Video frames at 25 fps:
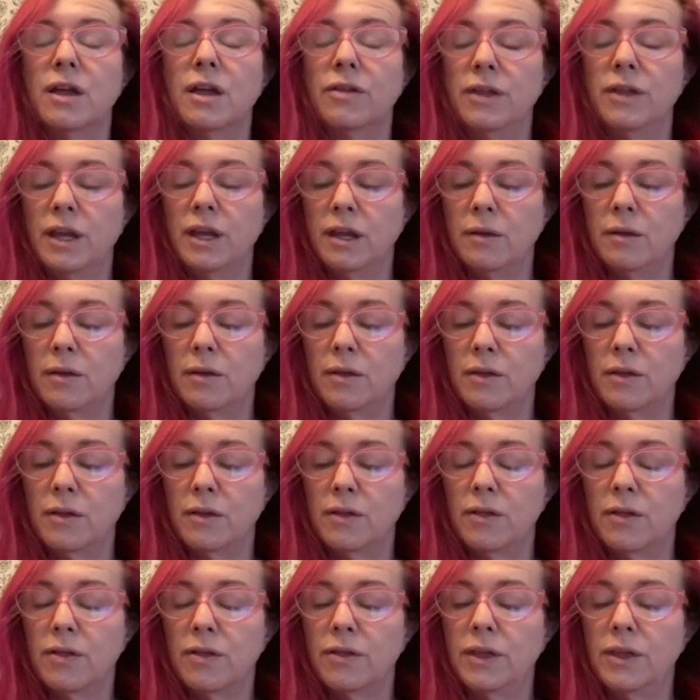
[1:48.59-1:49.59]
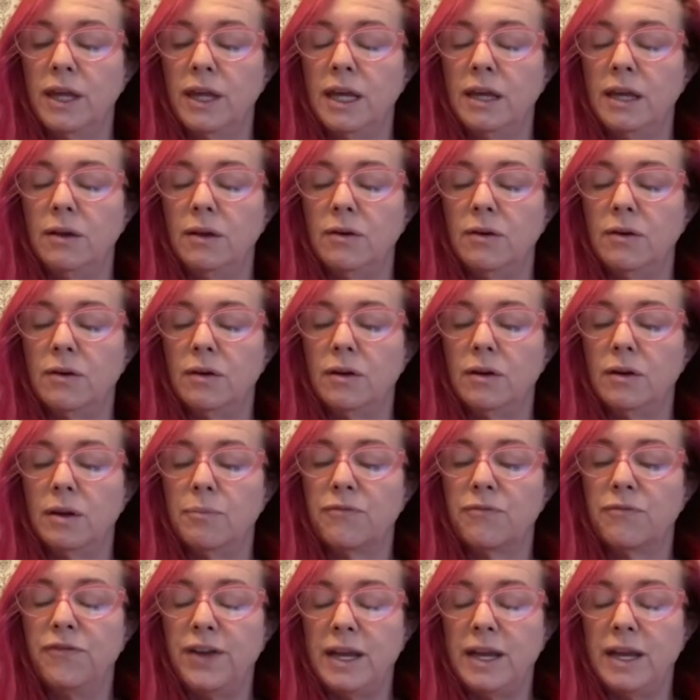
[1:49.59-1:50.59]
The
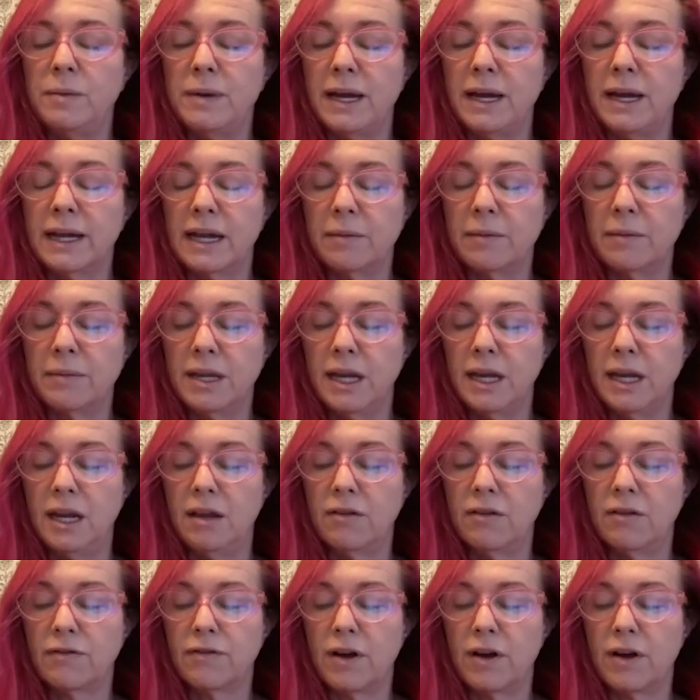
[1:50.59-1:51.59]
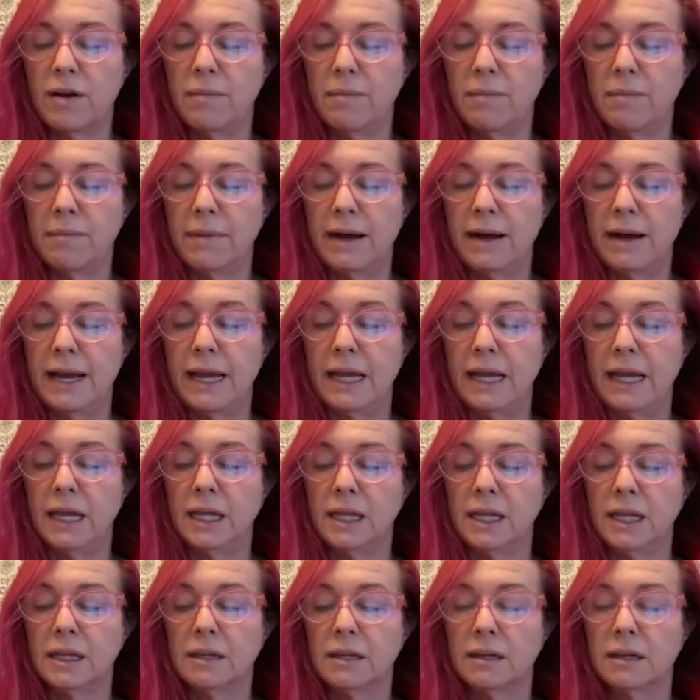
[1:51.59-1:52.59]
feedback I'm getting from my
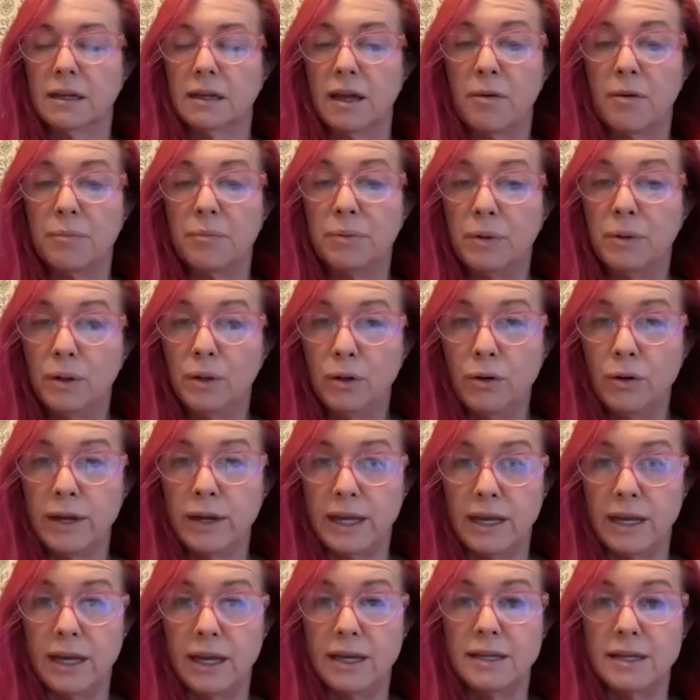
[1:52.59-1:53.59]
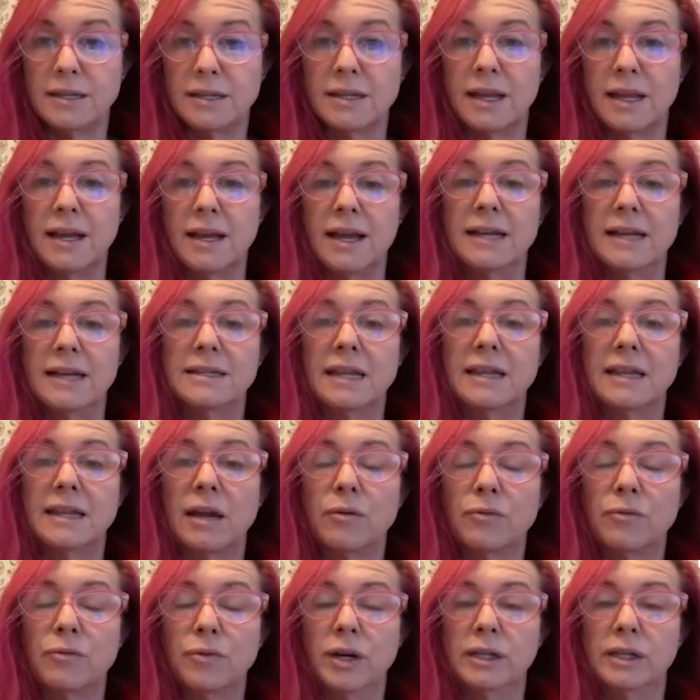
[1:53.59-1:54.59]
employees is that they
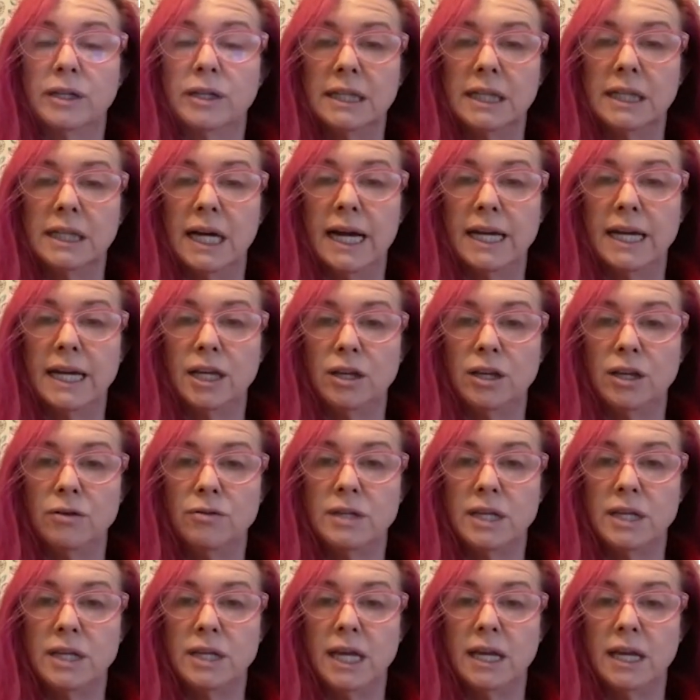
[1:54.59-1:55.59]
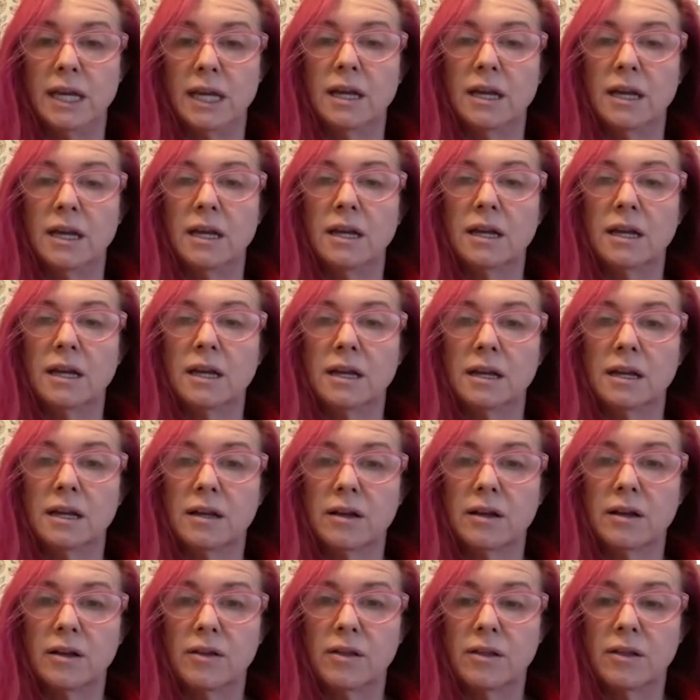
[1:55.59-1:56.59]
really like using
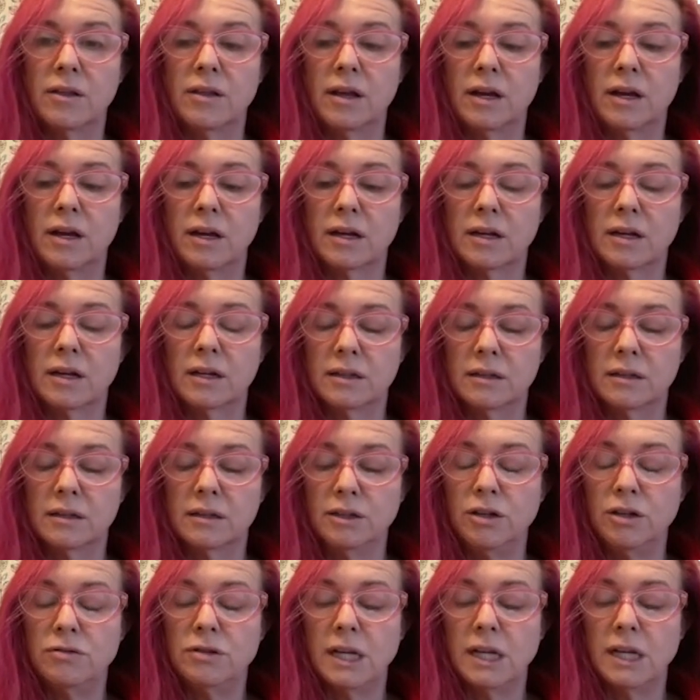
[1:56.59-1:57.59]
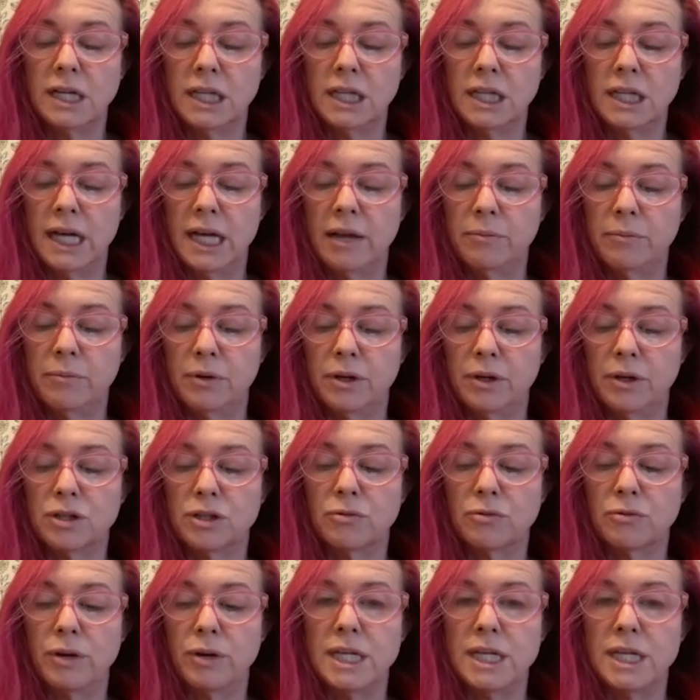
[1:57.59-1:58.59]
Clientbook
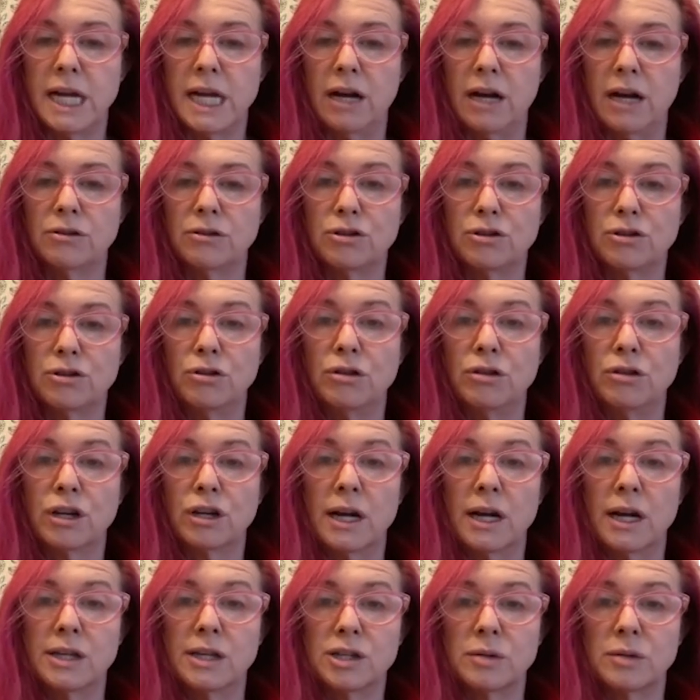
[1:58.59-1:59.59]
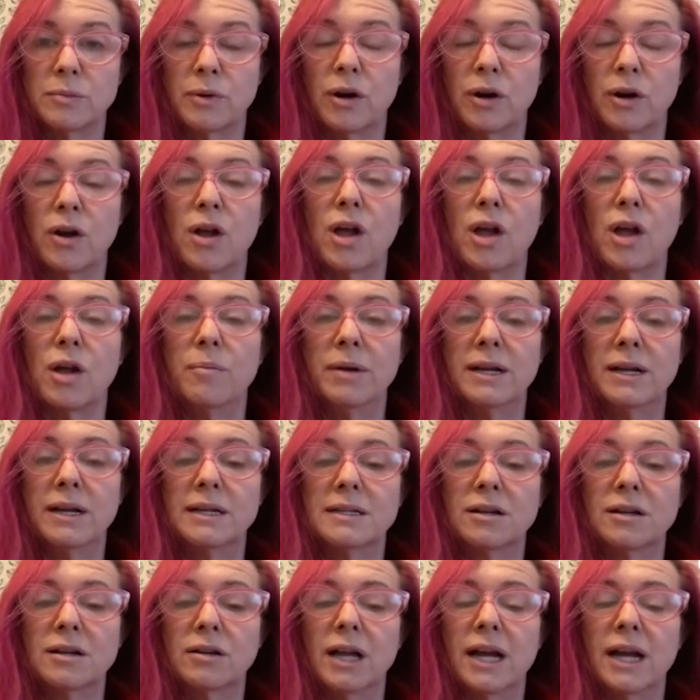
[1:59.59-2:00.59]
to reach out to the customer, because
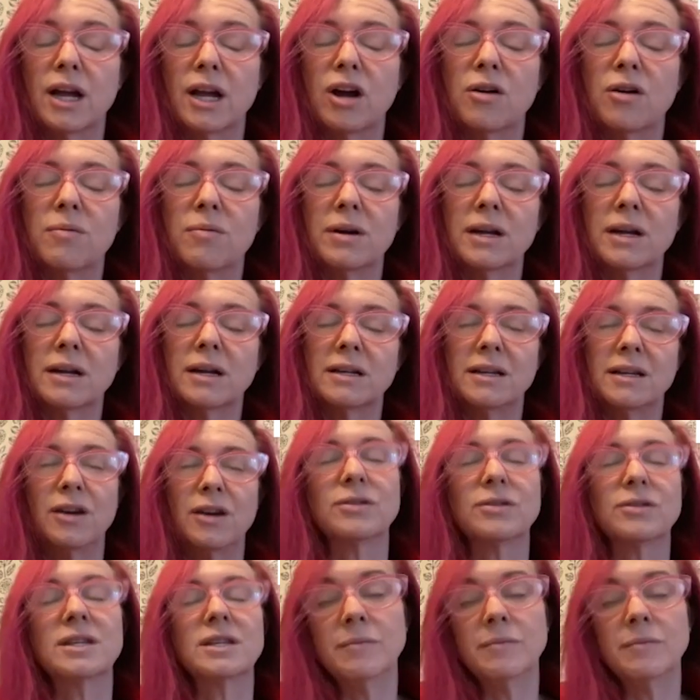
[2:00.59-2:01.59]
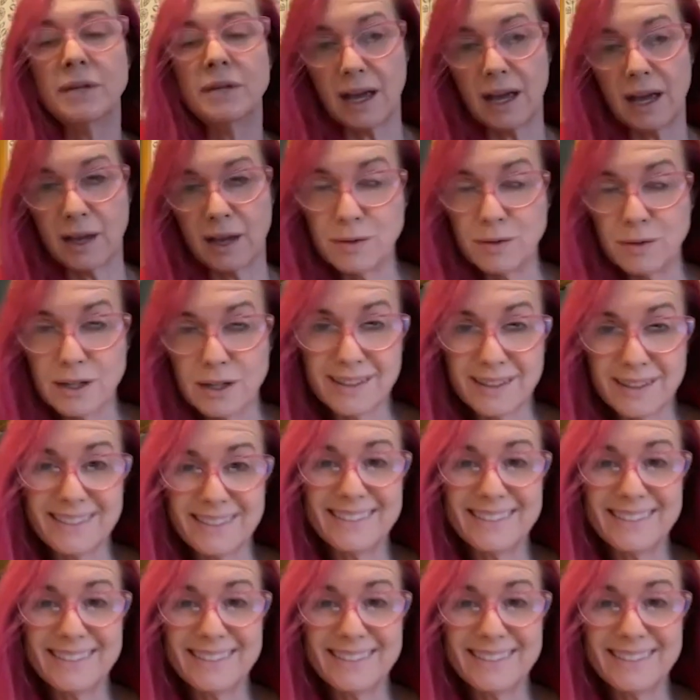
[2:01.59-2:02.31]
they're like, oh my, sometimes